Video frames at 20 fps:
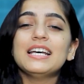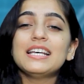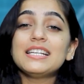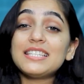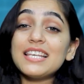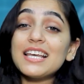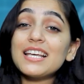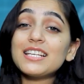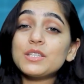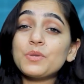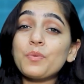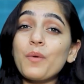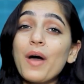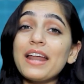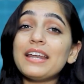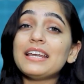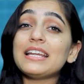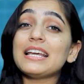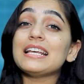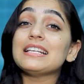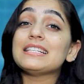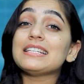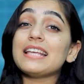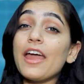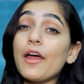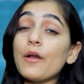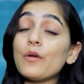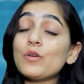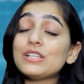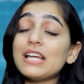Sixth one is
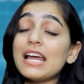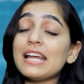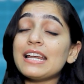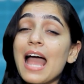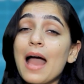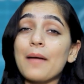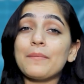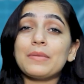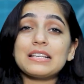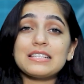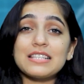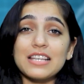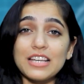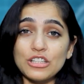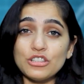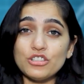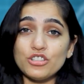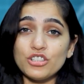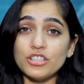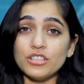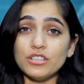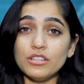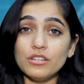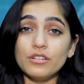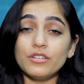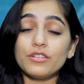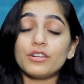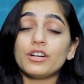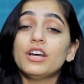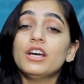aerodynamics
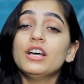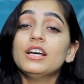engineer.